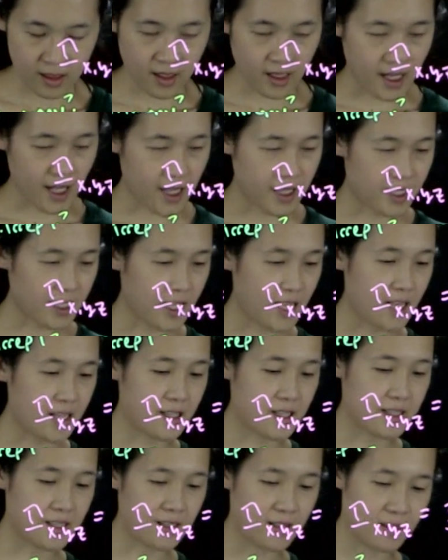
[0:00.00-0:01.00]
and again,
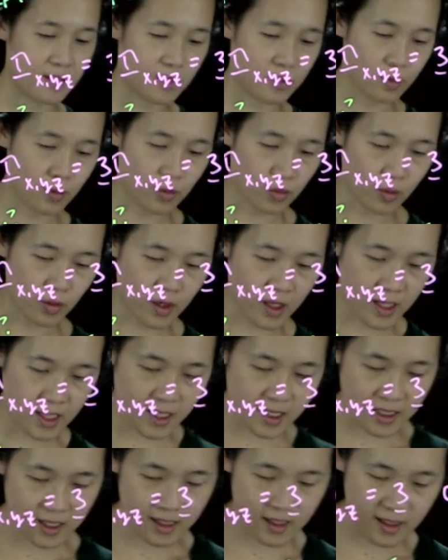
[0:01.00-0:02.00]
this is
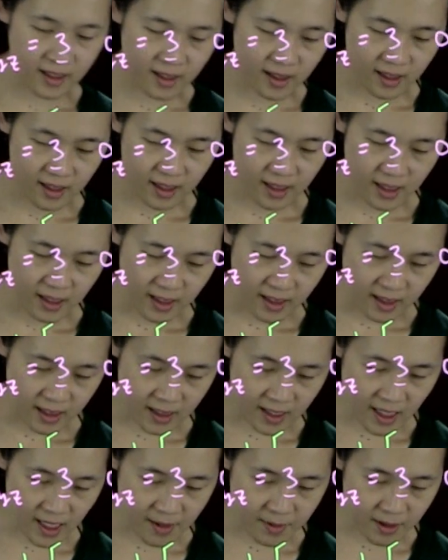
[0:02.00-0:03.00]
1
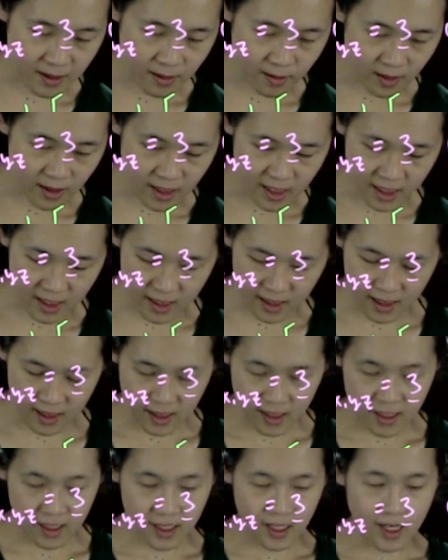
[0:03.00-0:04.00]
times 3.
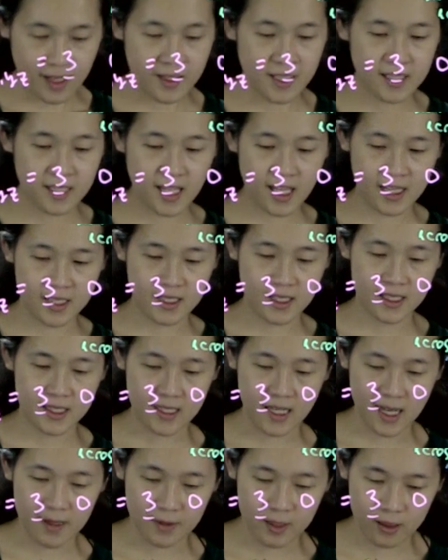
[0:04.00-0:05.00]
In this case, it's
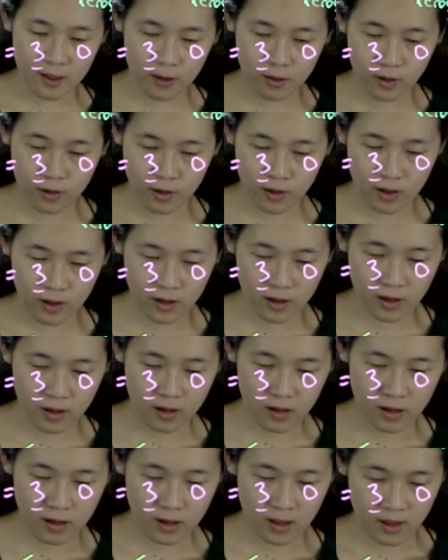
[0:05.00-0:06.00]
times 2.
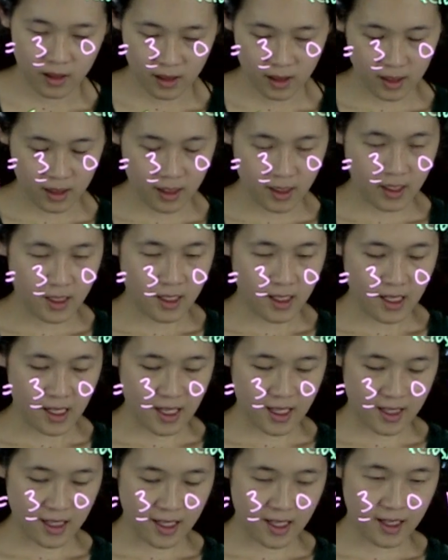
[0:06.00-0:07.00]

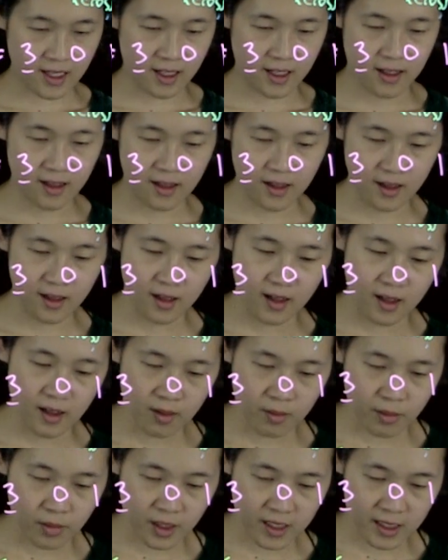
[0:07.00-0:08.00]
And then
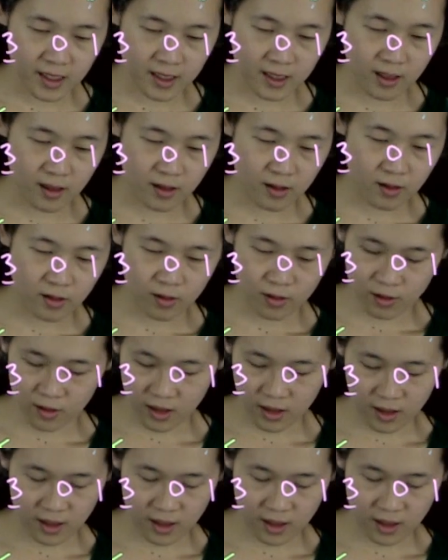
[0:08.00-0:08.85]
plus 2